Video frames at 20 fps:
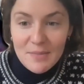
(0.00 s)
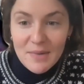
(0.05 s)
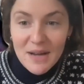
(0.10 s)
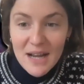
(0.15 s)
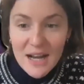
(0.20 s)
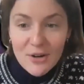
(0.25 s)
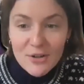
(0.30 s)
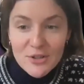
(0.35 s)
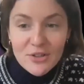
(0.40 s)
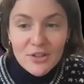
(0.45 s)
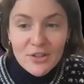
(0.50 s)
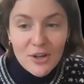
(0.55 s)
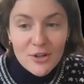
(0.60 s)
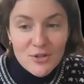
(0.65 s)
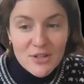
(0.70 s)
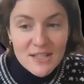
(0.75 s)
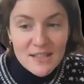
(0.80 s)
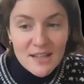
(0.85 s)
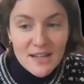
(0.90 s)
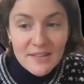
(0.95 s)
How should
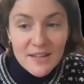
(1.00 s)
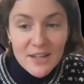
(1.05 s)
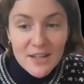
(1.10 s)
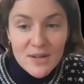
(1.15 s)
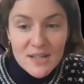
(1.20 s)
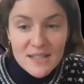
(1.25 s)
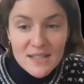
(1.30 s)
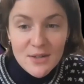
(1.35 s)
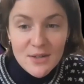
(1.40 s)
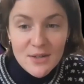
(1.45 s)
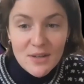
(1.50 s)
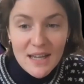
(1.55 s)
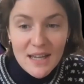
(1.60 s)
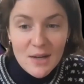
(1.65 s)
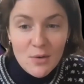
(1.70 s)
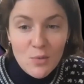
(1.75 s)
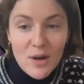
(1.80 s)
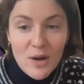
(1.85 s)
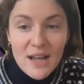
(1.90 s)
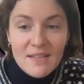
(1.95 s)
countries like the US and
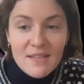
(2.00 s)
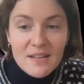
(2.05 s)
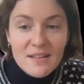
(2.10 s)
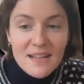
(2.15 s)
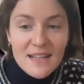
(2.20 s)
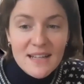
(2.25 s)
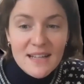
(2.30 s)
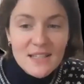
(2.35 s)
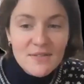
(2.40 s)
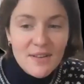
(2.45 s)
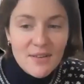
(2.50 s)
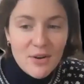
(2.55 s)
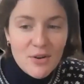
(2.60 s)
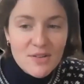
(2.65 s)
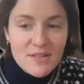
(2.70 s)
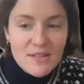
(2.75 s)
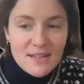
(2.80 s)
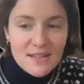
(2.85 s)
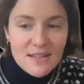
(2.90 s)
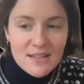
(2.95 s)
UK weigh the needs of their
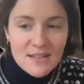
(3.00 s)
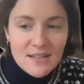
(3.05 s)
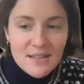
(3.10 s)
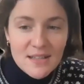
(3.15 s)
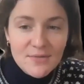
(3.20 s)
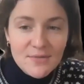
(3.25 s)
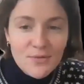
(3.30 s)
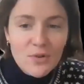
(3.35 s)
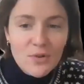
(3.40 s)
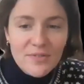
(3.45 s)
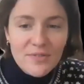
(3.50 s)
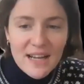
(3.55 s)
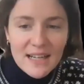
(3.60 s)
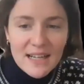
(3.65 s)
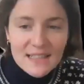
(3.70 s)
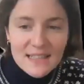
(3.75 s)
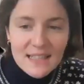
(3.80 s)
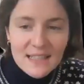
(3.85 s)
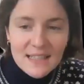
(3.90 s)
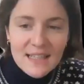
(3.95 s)
own citizens for the
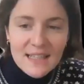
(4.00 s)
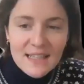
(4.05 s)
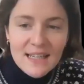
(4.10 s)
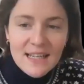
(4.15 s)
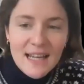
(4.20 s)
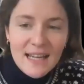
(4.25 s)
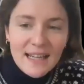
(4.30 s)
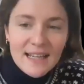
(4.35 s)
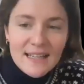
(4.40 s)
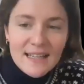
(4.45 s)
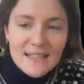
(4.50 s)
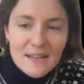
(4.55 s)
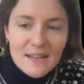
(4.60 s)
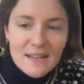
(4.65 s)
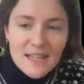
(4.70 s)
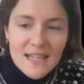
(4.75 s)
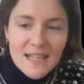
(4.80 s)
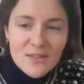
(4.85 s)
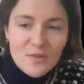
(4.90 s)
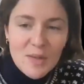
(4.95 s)
vaccine against the
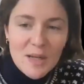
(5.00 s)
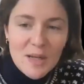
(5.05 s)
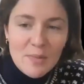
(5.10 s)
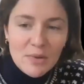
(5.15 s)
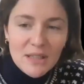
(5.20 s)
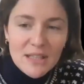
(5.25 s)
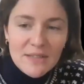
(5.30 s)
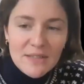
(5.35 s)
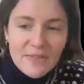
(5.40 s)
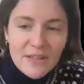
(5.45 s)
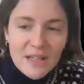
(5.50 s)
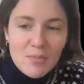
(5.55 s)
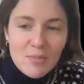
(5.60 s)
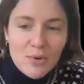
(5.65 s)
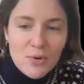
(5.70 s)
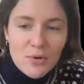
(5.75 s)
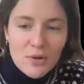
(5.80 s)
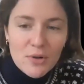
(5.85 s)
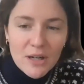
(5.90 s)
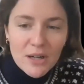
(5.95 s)
needs of people living in
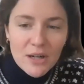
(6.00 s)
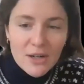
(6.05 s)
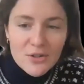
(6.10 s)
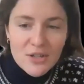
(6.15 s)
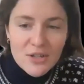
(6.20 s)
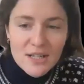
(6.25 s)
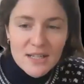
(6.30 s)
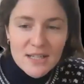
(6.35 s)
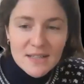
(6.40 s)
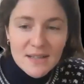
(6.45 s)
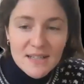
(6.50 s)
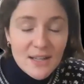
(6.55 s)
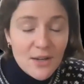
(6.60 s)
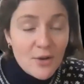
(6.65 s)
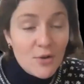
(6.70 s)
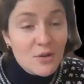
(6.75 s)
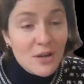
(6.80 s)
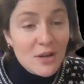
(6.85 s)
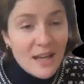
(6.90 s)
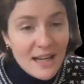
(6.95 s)
poorer countries? Is it
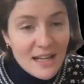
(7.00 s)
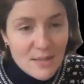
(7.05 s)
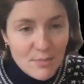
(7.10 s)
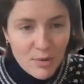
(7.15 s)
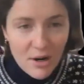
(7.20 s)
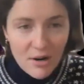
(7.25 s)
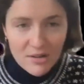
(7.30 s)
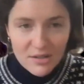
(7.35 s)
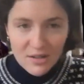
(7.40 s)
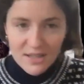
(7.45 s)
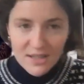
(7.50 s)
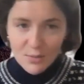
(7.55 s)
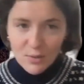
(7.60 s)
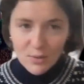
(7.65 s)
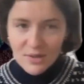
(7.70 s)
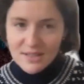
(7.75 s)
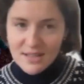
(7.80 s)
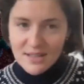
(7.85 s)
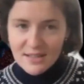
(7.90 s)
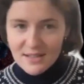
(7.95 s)
okay to prioritize
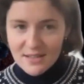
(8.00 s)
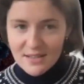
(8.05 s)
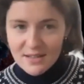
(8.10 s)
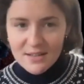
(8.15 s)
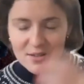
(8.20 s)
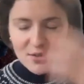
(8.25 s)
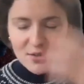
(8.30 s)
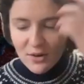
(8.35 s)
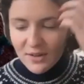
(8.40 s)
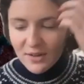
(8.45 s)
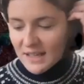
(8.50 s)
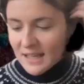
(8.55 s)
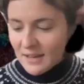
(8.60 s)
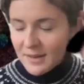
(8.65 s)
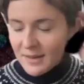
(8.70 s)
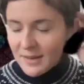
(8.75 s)
one citizen? So I think